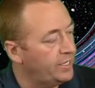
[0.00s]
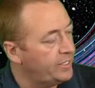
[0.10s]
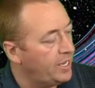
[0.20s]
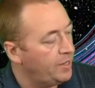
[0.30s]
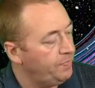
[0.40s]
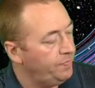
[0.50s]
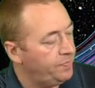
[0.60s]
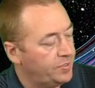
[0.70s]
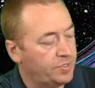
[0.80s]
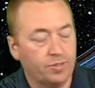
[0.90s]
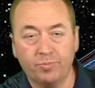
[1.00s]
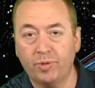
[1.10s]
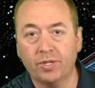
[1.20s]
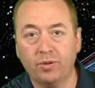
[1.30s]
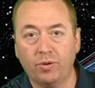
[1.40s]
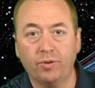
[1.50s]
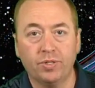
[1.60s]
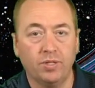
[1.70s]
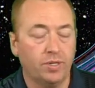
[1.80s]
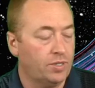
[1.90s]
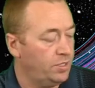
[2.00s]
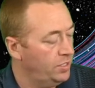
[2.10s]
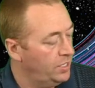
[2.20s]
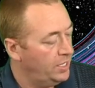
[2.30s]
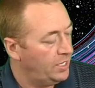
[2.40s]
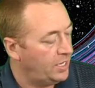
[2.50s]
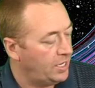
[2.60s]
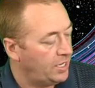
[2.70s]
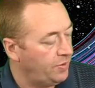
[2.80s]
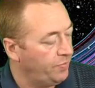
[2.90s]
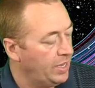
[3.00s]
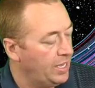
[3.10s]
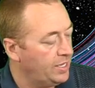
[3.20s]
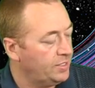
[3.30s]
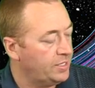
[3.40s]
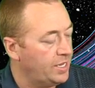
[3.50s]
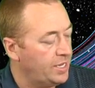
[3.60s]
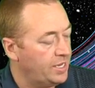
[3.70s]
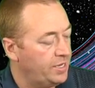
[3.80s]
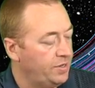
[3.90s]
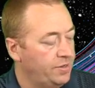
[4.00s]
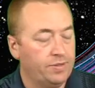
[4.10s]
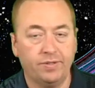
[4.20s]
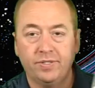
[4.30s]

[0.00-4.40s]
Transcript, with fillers: Hey, Tim, this one's pretty cool with the little uh, wings and